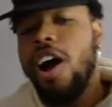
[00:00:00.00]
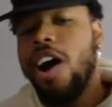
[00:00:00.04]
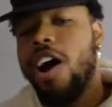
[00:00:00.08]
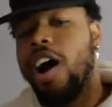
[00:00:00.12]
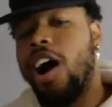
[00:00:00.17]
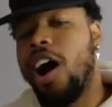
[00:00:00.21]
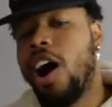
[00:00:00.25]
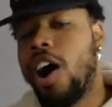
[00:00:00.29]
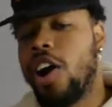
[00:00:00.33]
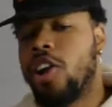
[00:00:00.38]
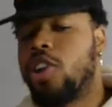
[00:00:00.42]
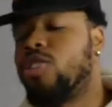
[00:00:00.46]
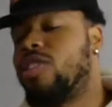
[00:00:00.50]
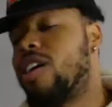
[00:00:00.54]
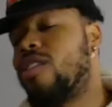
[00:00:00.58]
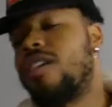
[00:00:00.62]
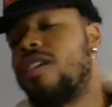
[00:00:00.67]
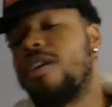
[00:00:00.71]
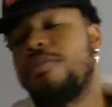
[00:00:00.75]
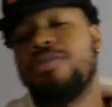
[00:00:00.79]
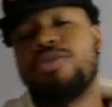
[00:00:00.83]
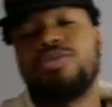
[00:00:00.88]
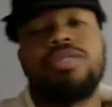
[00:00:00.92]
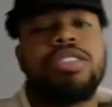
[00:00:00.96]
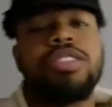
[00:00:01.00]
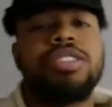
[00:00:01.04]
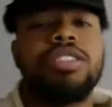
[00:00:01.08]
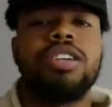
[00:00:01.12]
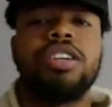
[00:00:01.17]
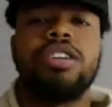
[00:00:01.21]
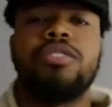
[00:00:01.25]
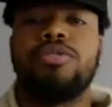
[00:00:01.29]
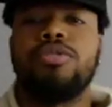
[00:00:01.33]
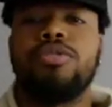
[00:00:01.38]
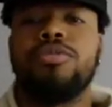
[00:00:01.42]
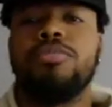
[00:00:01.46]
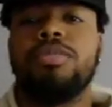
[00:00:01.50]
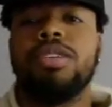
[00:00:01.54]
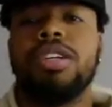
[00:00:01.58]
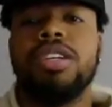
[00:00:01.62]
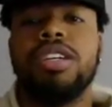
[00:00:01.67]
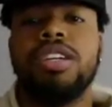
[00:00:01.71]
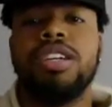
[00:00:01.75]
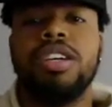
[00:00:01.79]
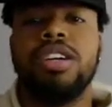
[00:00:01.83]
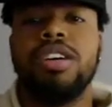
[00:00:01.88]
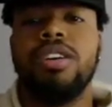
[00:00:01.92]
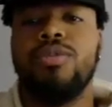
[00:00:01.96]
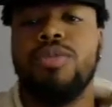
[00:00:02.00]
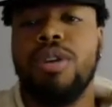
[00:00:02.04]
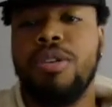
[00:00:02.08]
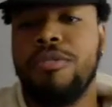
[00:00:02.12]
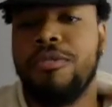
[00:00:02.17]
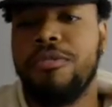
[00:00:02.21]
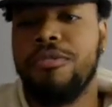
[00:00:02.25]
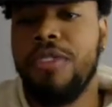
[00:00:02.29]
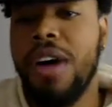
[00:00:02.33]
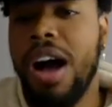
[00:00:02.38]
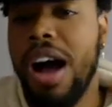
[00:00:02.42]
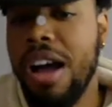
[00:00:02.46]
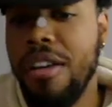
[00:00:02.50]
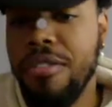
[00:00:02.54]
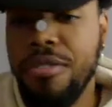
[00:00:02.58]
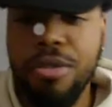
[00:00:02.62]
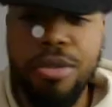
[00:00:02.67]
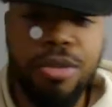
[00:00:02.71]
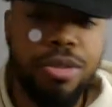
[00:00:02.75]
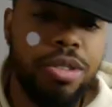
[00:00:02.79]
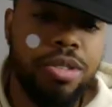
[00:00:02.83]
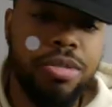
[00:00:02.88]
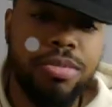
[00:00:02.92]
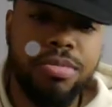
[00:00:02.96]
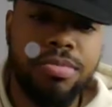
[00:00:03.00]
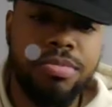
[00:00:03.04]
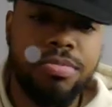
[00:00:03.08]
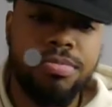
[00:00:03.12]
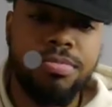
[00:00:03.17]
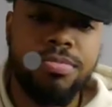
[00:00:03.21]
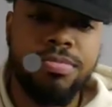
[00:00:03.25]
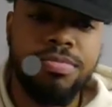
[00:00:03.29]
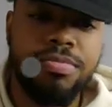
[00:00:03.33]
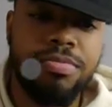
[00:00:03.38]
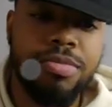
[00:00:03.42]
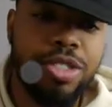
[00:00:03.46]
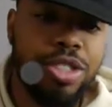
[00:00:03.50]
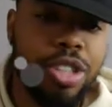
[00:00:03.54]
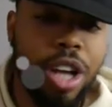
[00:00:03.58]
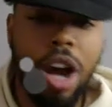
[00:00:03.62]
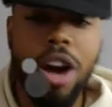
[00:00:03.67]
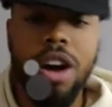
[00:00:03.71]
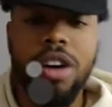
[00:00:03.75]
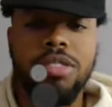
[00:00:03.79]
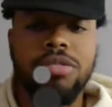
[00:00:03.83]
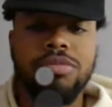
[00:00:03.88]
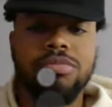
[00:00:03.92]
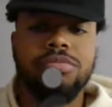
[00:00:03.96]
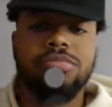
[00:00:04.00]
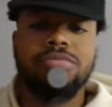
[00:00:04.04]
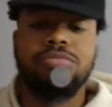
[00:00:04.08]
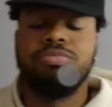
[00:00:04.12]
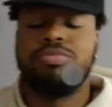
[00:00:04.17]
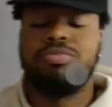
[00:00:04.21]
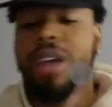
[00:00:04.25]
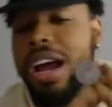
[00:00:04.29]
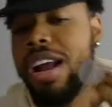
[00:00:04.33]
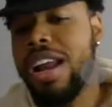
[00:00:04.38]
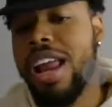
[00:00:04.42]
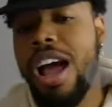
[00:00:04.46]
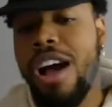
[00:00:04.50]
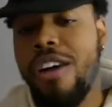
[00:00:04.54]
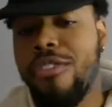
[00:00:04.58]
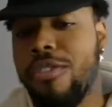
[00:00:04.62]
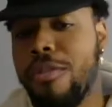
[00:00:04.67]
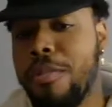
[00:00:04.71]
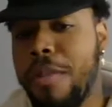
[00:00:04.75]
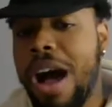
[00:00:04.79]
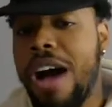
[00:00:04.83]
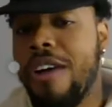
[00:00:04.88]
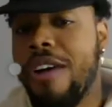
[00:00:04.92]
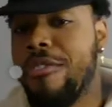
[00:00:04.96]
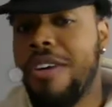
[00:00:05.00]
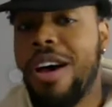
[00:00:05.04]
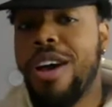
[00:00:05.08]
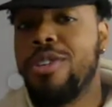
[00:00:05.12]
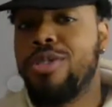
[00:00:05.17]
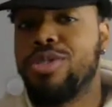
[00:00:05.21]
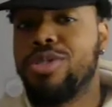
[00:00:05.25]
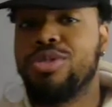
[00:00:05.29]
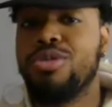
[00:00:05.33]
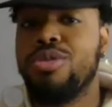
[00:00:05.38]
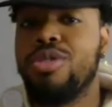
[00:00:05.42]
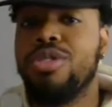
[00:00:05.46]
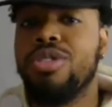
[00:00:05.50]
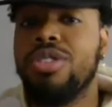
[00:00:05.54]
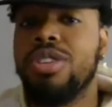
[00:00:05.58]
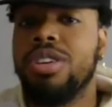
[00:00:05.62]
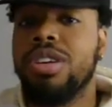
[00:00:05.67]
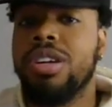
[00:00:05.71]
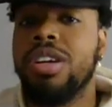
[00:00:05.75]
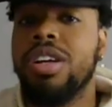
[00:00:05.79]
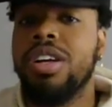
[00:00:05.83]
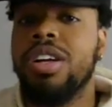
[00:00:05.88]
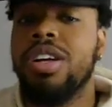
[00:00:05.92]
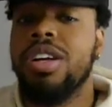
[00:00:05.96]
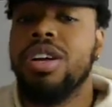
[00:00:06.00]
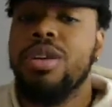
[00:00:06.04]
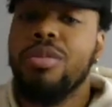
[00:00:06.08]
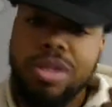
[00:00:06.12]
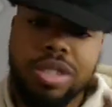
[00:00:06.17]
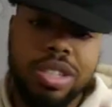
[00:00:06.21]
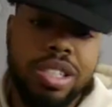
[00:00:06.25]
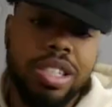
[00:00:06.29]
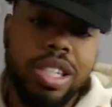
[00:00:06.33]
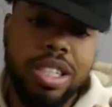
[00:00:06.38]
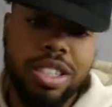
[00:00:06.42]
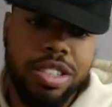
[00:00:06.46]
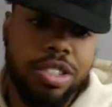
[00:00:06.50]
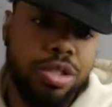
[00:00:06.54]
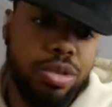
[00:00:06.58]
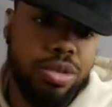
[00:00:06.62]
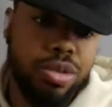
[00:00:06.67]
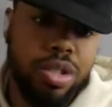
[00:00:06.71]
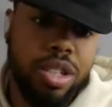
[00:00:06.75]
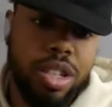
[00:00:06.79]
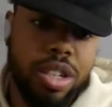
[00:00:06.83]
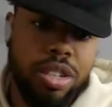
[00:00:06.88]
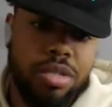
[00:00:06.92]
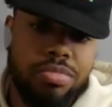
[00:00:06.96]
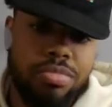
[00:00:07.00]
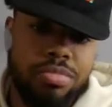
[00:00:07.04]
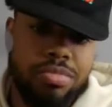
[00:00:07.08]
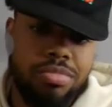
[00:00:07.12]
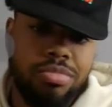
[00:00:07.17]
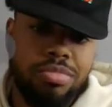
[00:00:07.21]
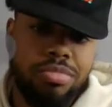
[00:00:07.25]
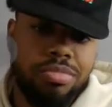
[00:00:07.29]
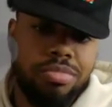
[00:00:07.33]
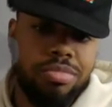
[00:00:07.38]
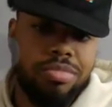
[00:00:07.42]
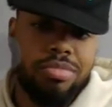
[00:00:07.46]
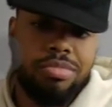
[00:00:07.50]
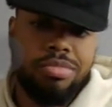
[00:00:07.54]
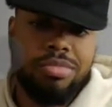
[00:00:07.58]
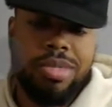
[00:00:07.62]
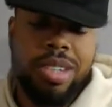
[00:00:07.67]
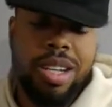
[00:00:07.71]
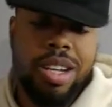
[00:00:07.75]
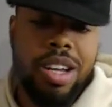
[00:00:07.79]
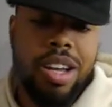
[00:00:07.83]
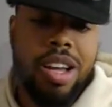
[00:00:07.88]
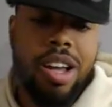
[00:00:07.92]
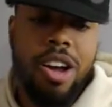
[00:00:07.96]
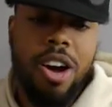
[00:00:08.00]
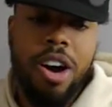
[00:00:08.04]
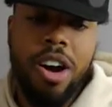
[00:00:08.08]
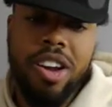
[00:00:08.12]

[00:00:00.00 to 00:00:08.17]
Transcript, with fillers: Underground rappers would have took it for me with five four. So right now, for my final score was six to three though.